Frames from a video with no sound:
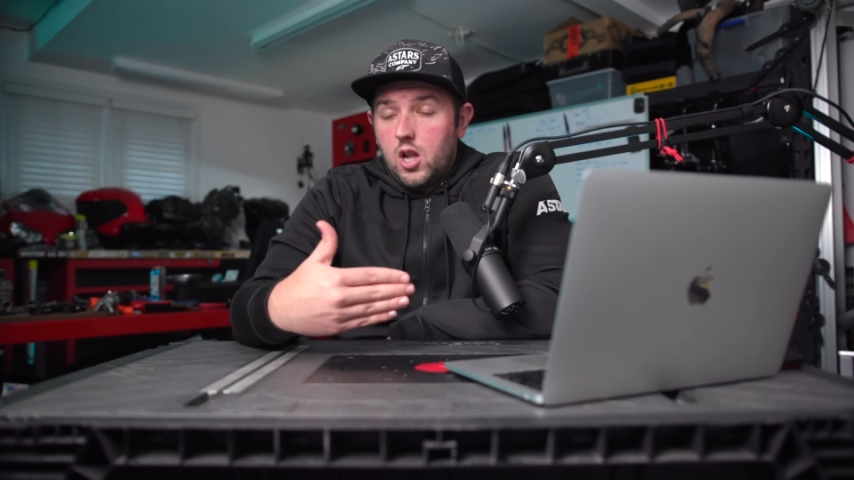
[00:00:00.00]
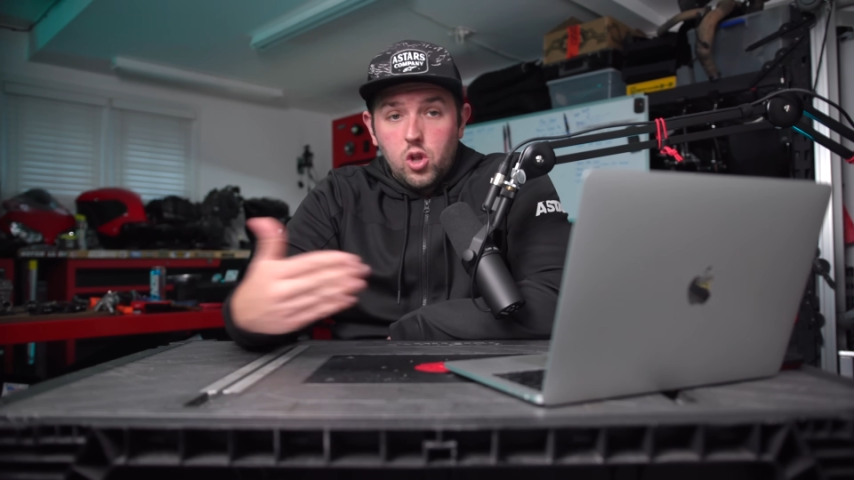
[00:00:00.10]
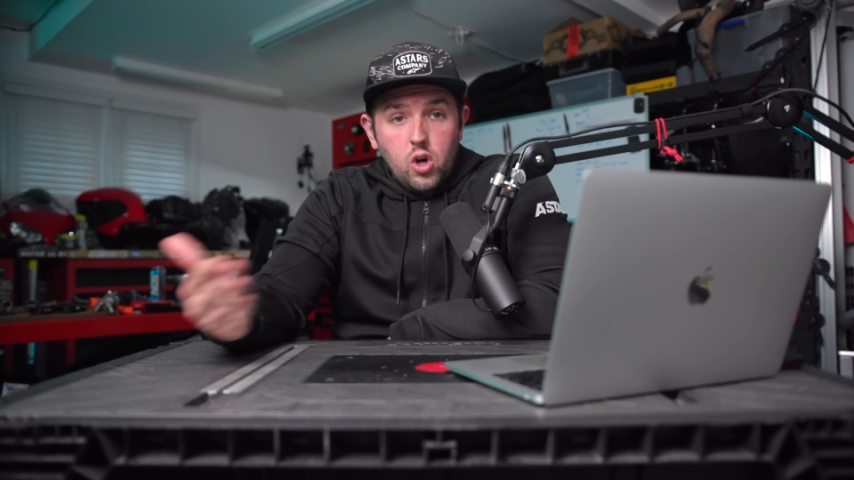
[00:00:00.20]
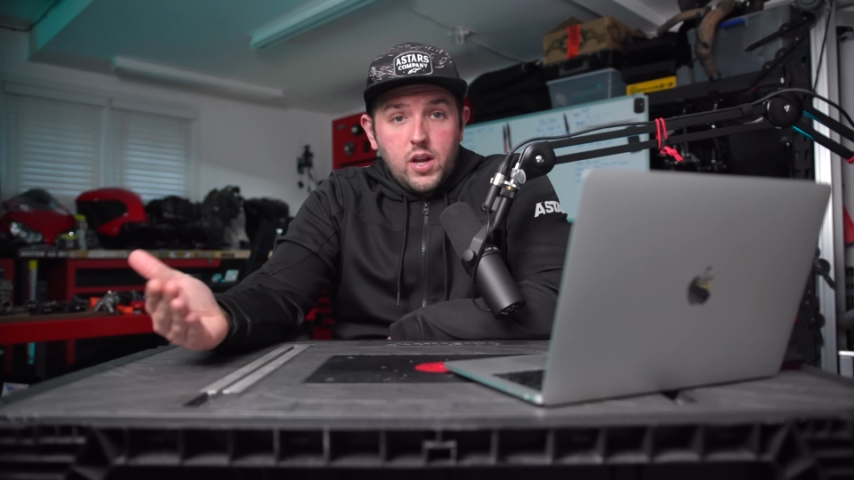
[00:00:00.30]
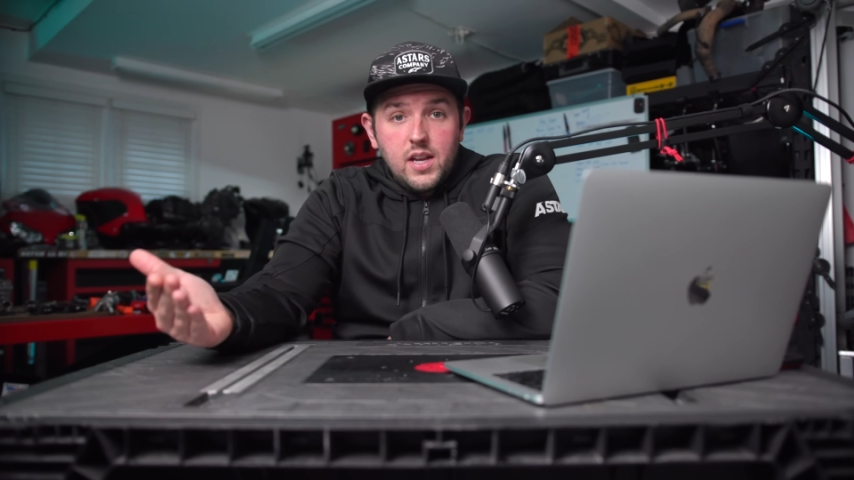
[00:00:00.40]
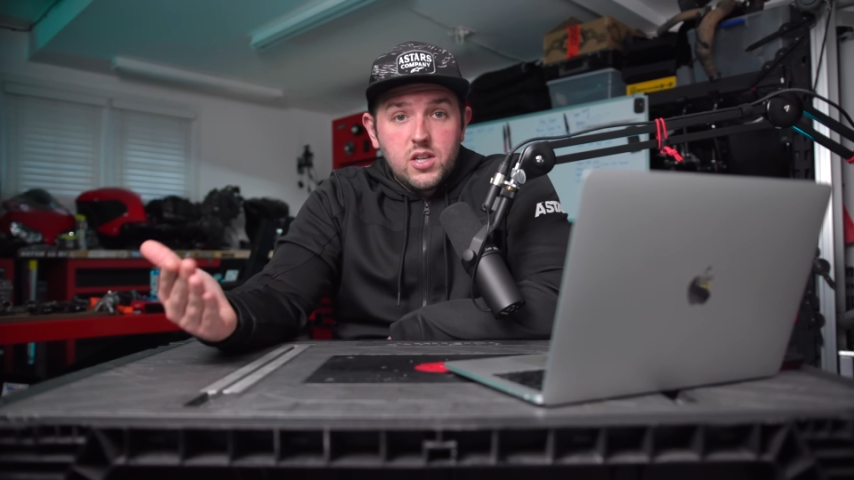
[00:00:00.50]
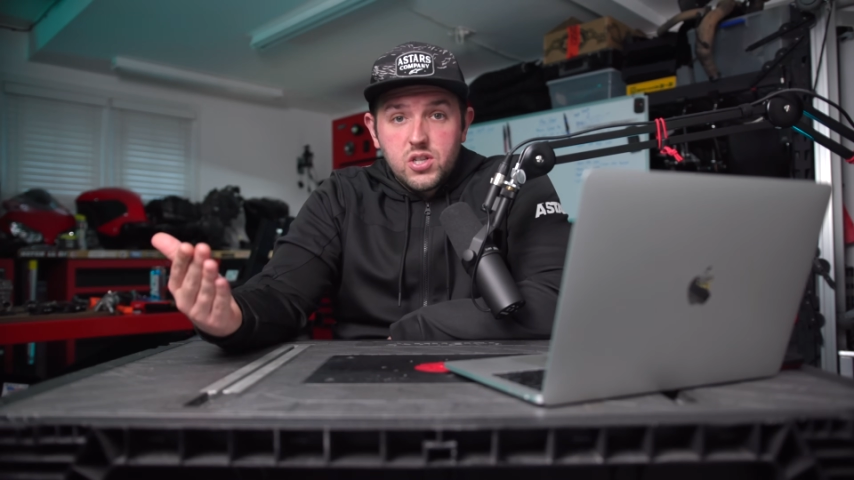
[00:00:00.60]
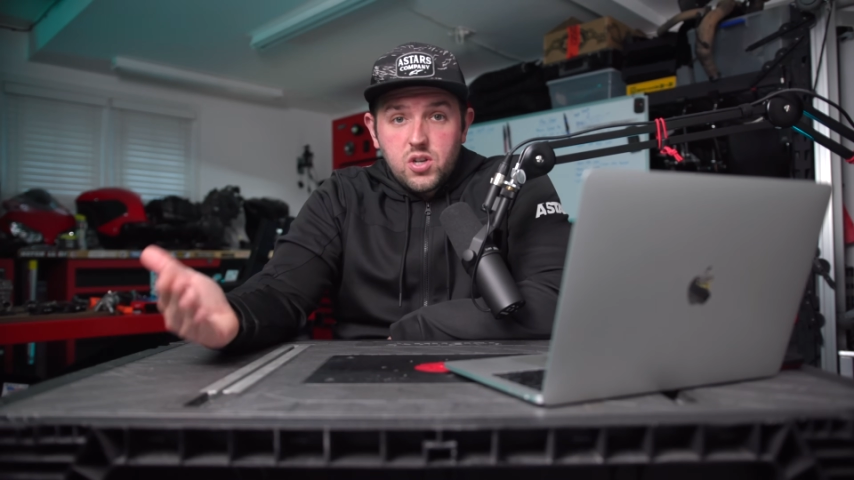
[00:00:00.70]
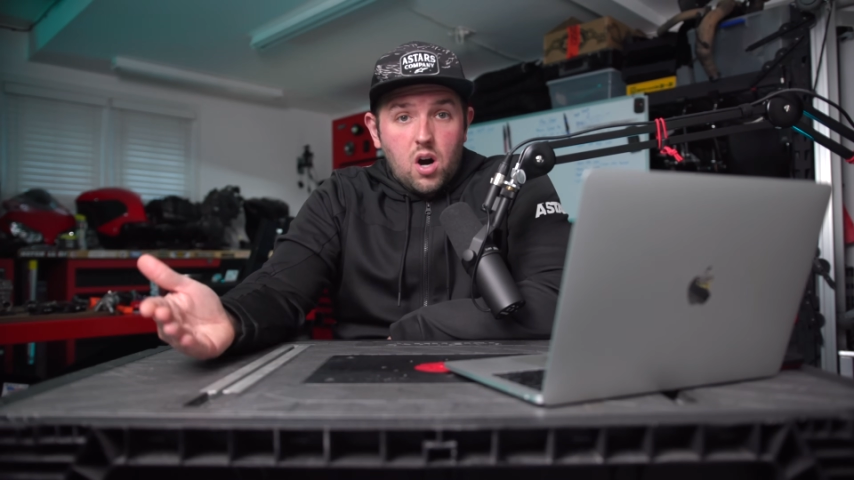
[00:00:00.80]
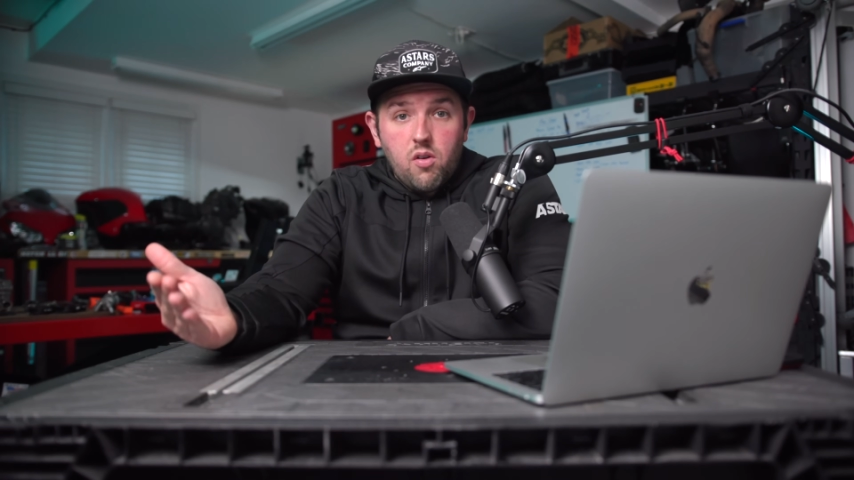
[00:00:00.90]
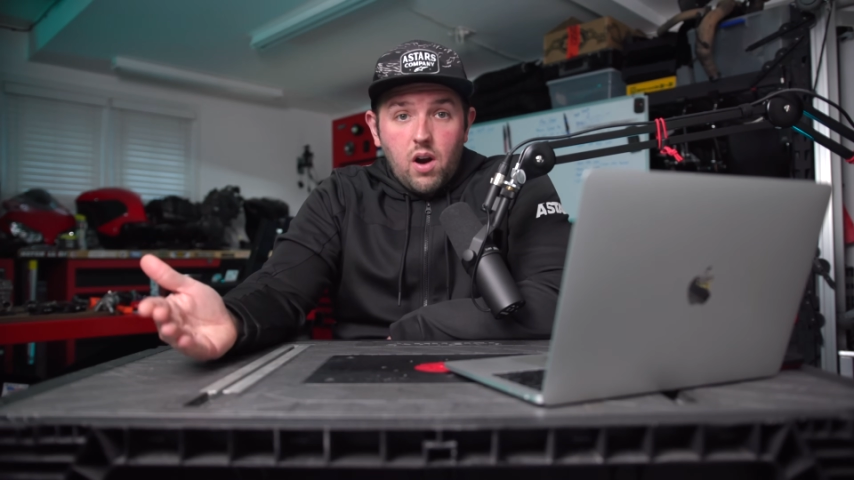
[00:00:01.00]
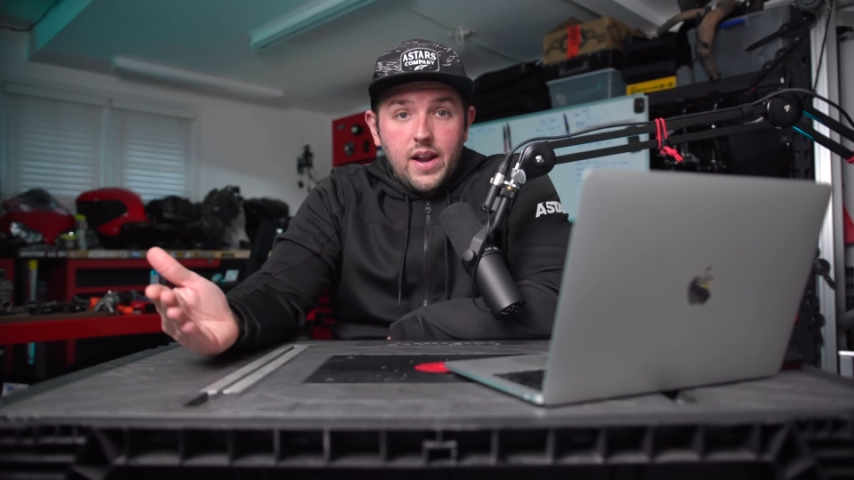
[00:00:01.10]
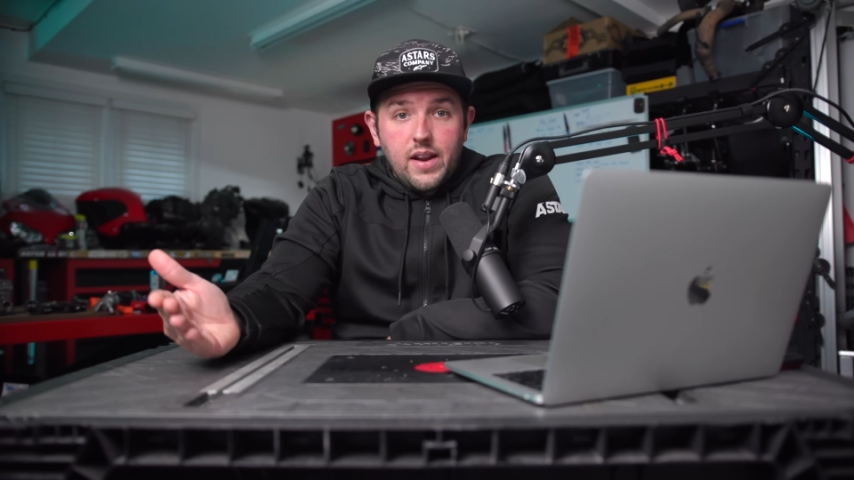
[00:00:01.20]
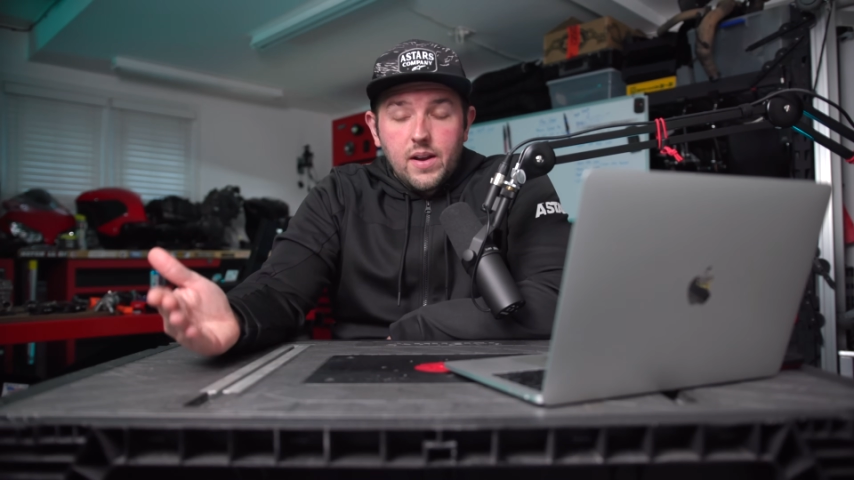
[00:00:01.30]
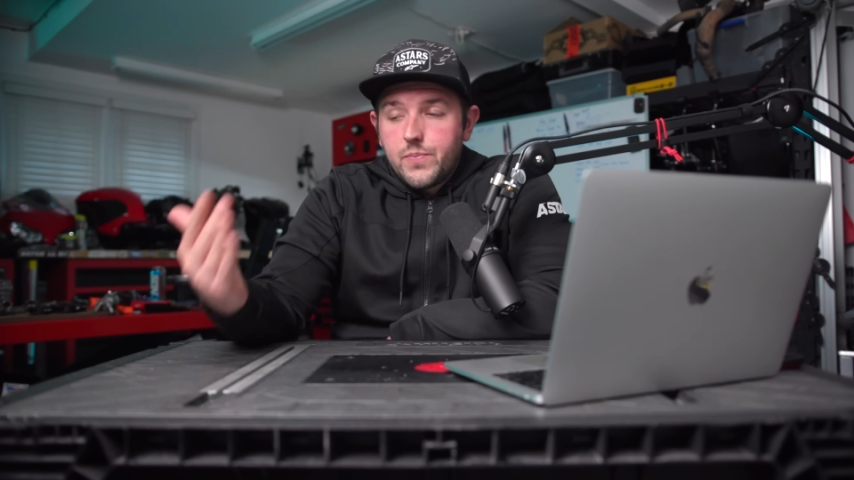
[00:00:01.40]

looking to start riding.